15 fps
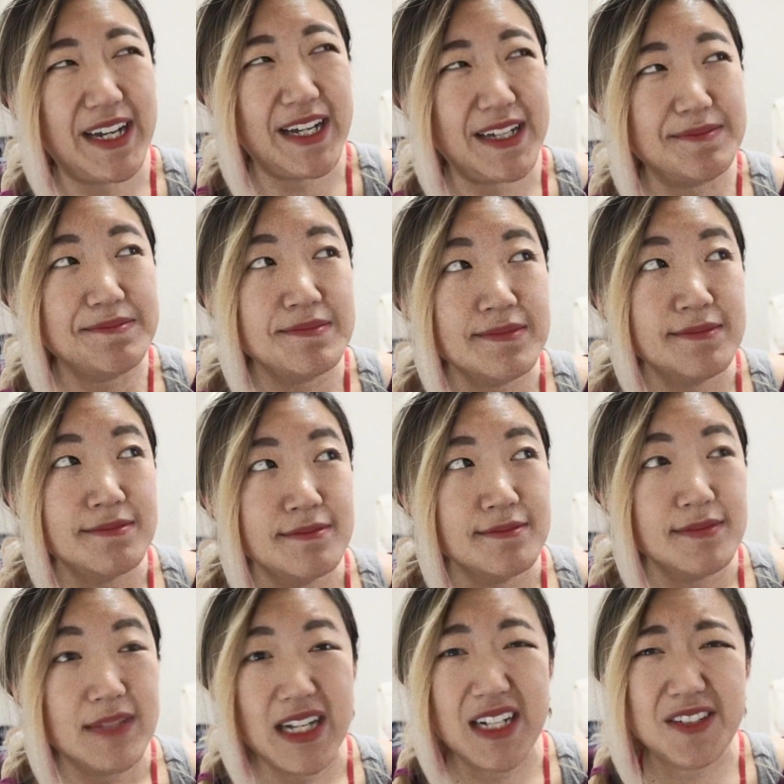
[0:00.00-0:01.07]
As part of
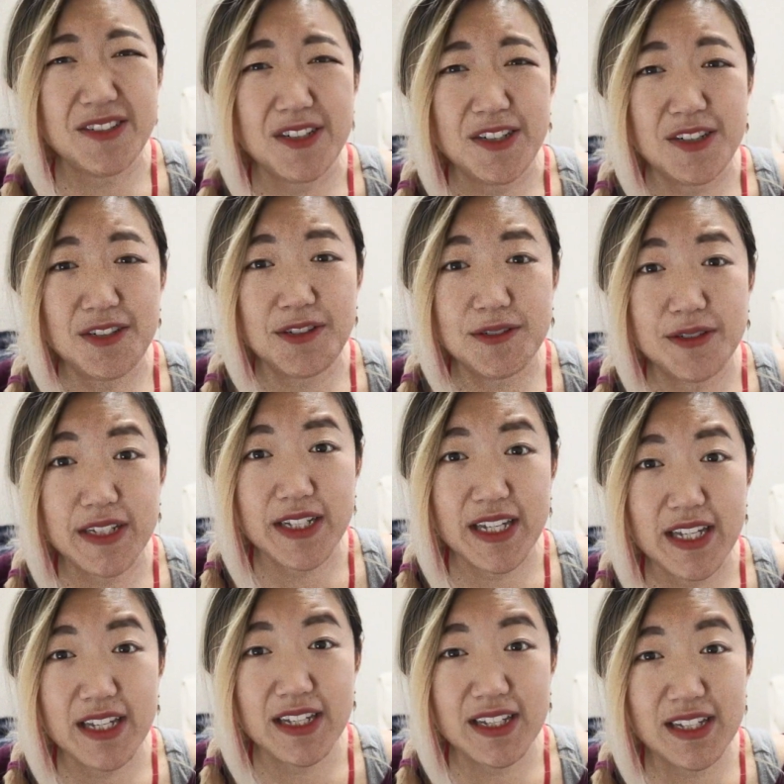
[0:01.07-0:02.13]
that video, I also
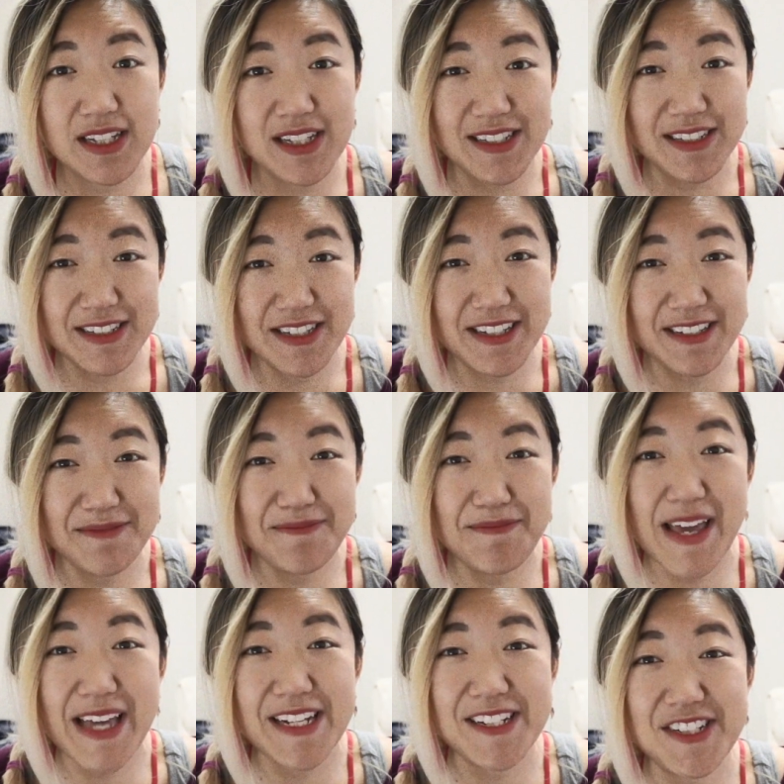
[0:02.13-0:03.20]
looked up some fortunes
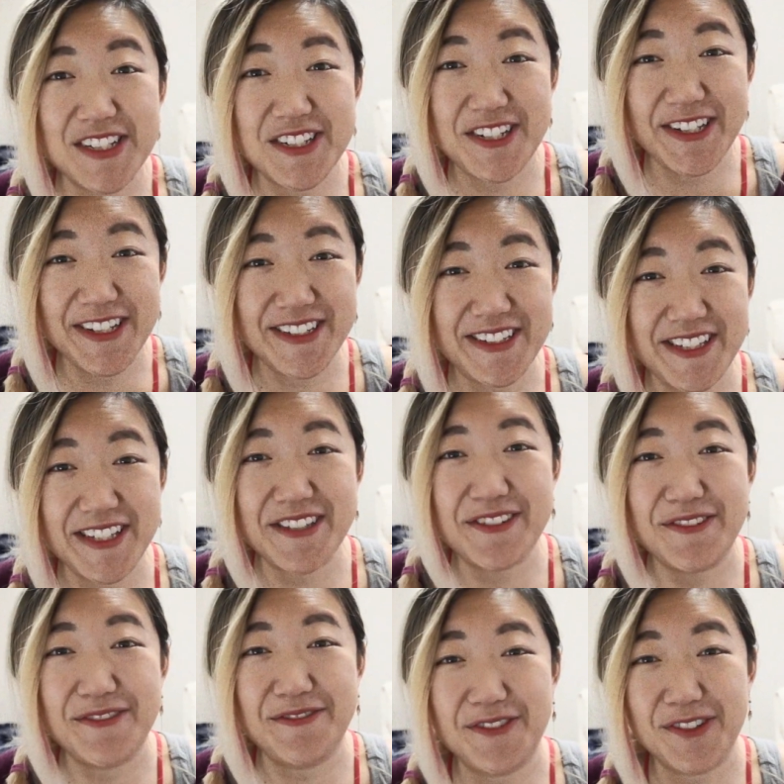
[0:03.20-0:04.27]
for myself and other Year
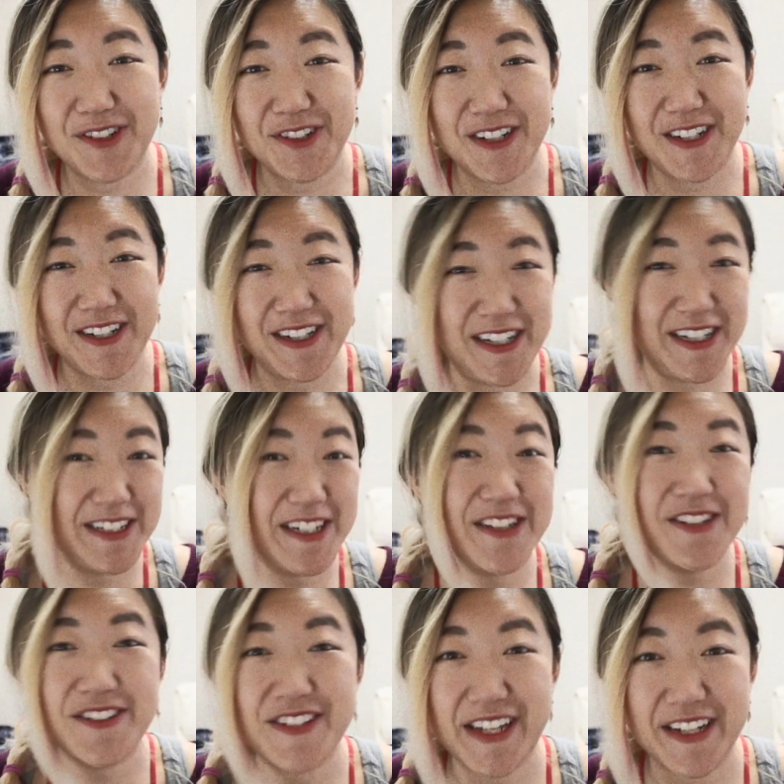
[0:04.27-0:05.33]
of the Rat people.
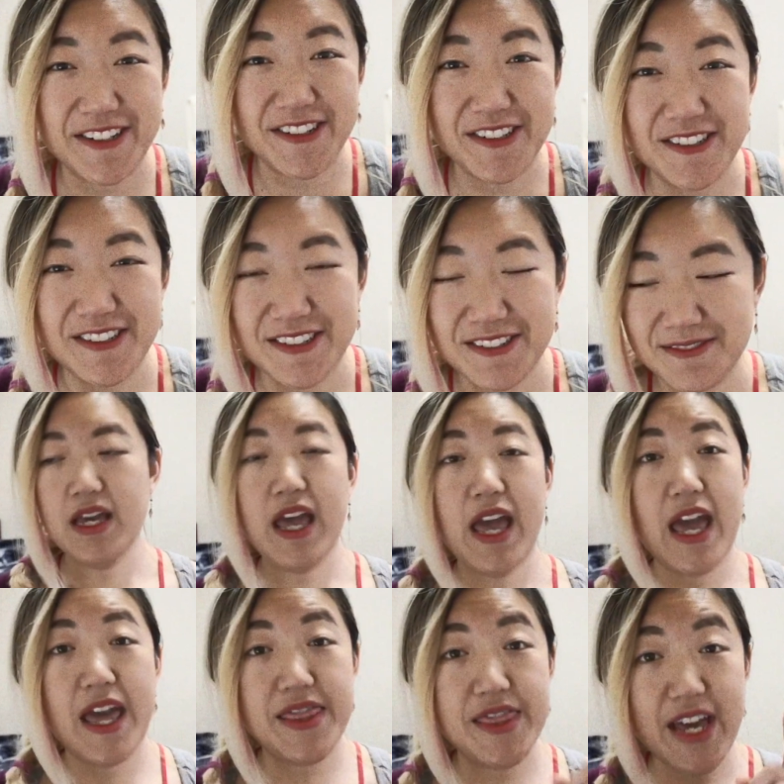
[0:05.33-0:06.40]
And since we are
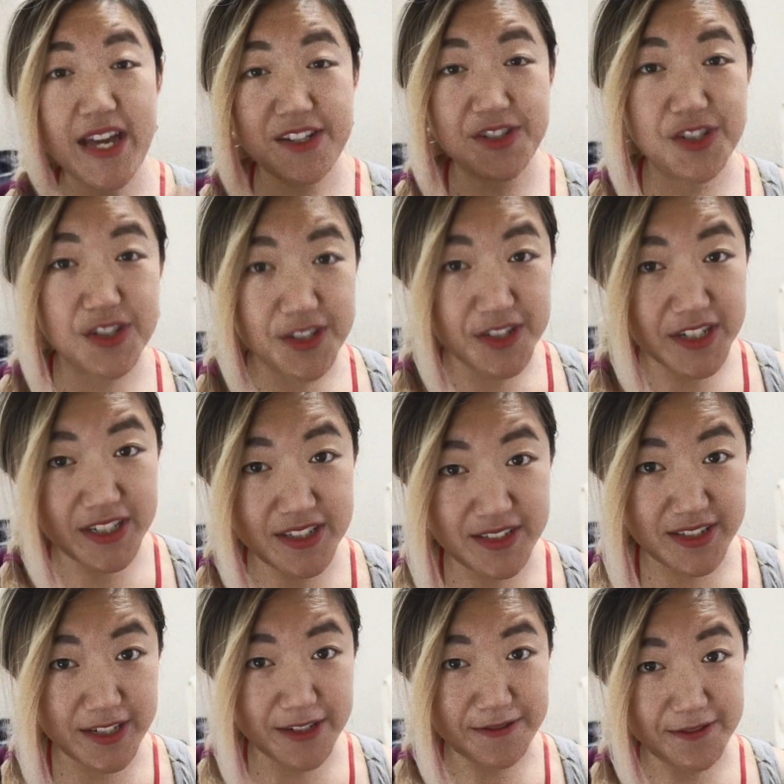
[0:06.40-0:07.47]
in the very few
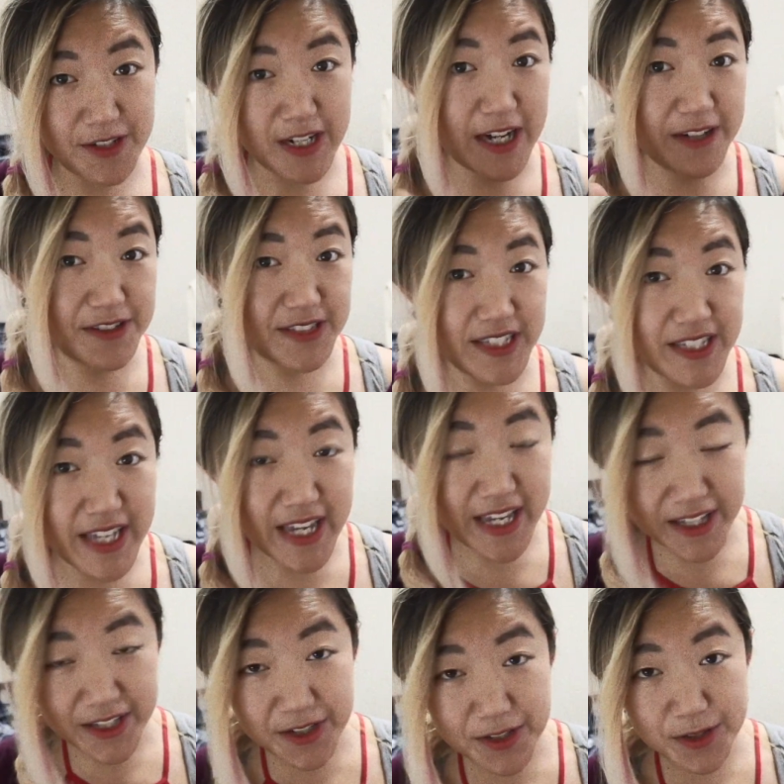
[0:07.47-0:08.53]
last days of the Year
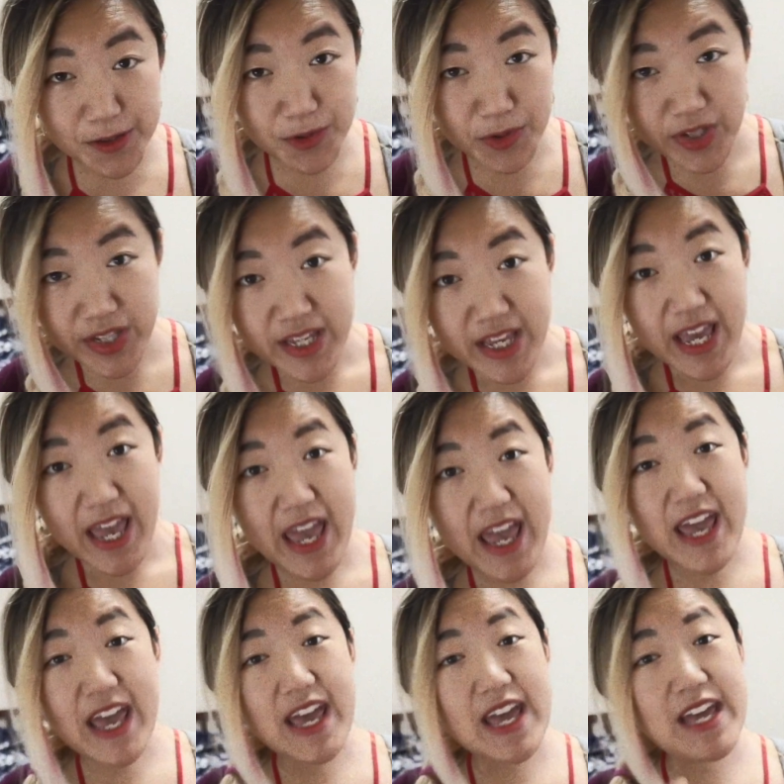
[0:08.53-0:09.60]
of the Rat, I
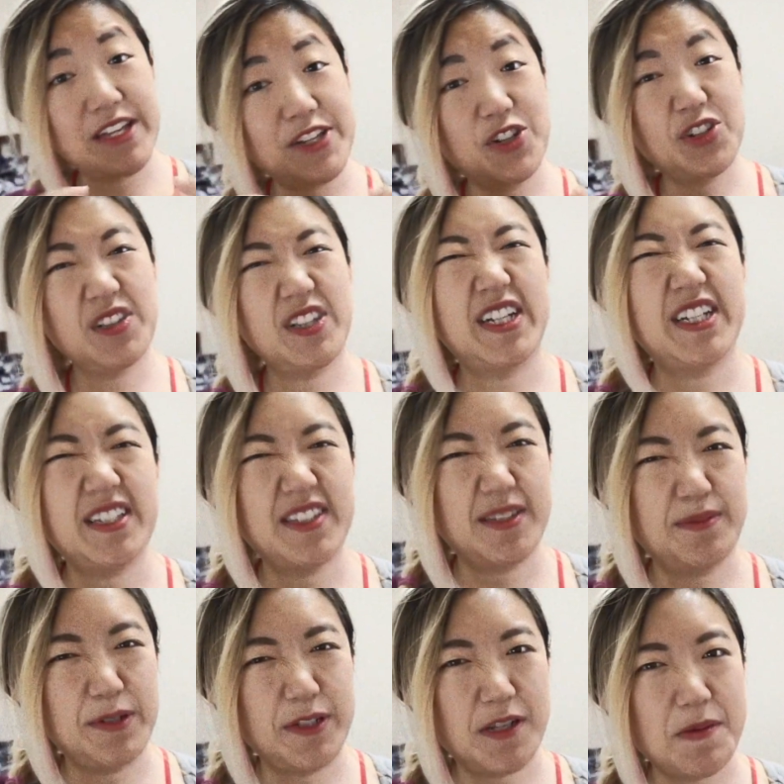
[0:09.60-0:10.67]
thought it'd be fun to see
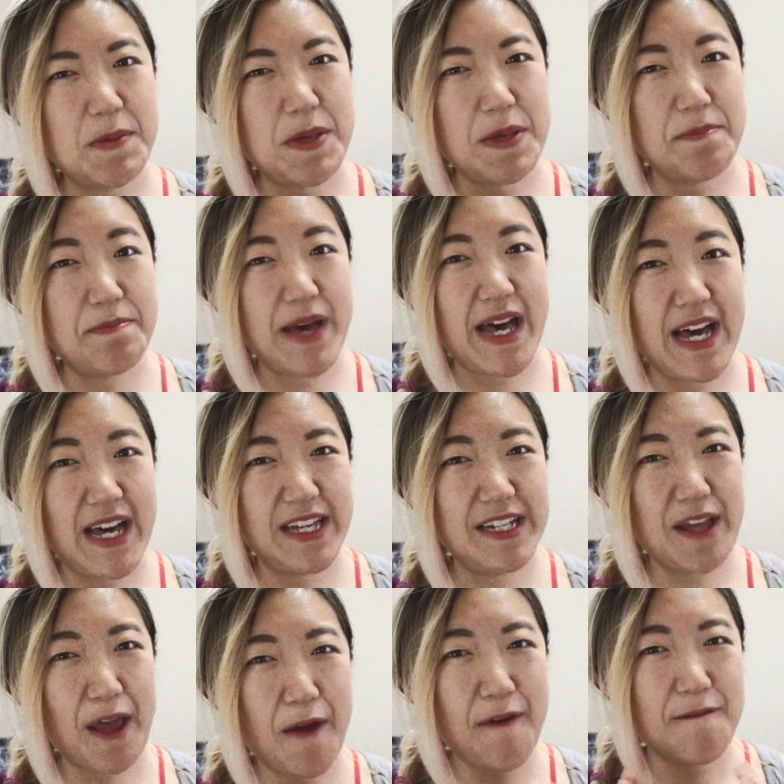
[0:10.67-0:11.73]
how accurate those
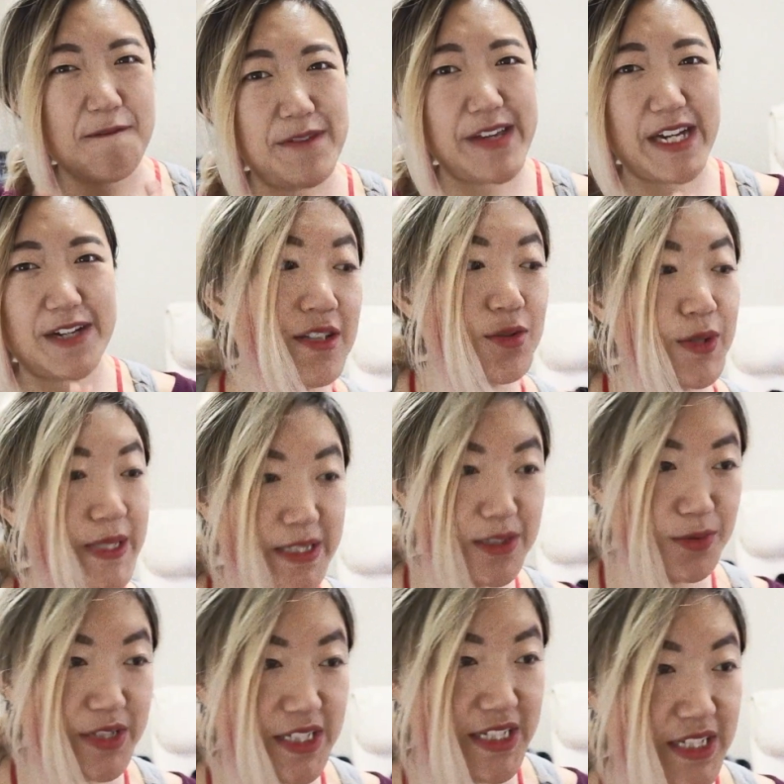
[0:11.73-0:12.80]
predictions,
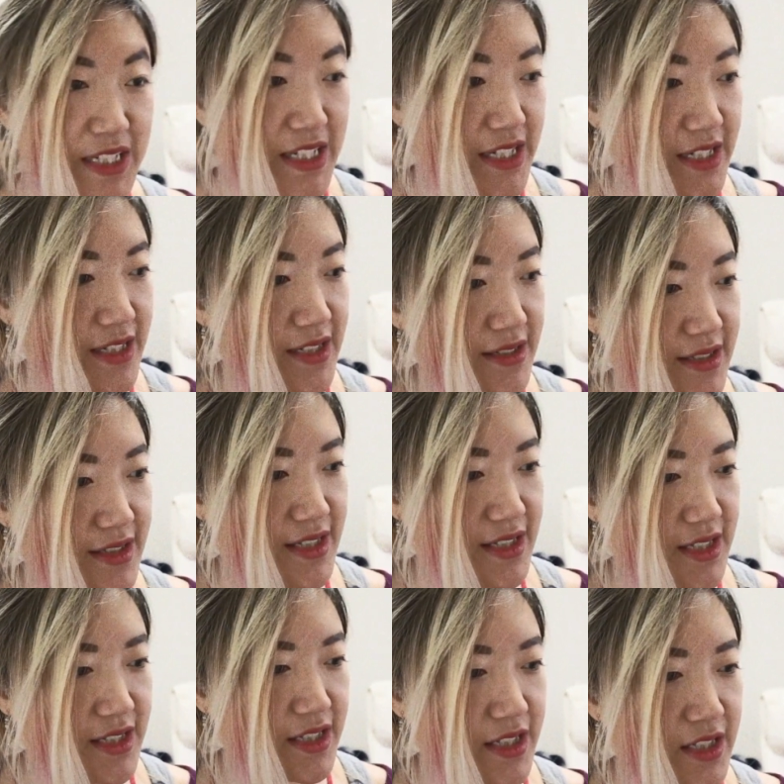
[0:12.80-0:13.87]
centered as they would be
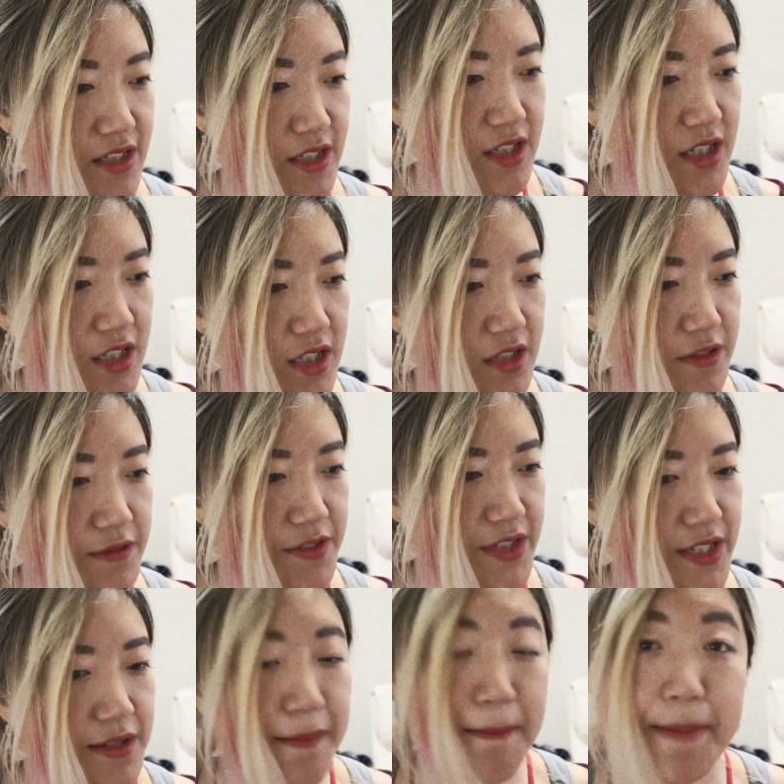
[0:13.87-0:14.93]
around money, love,
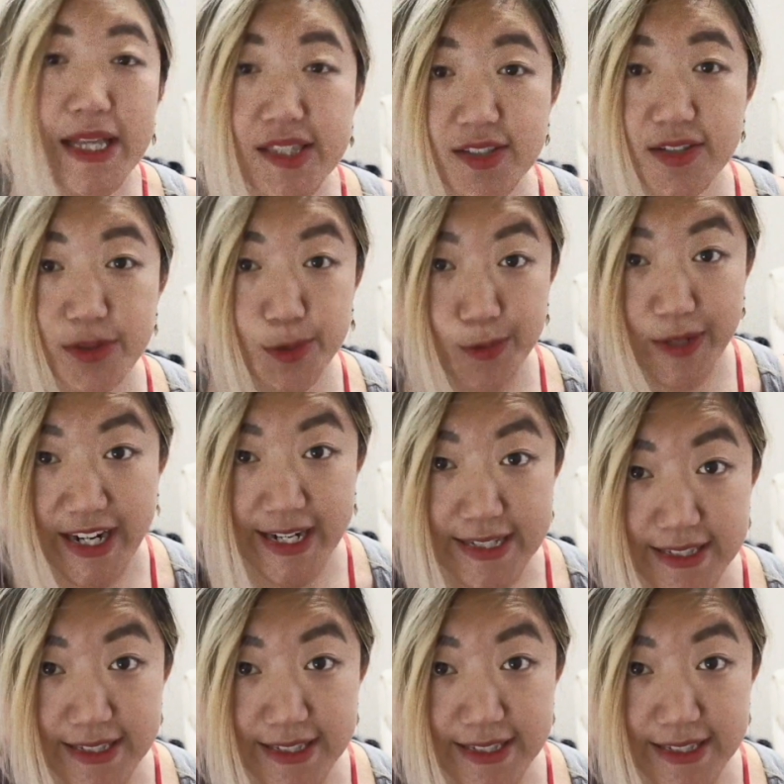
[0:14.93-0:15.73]
and health, were.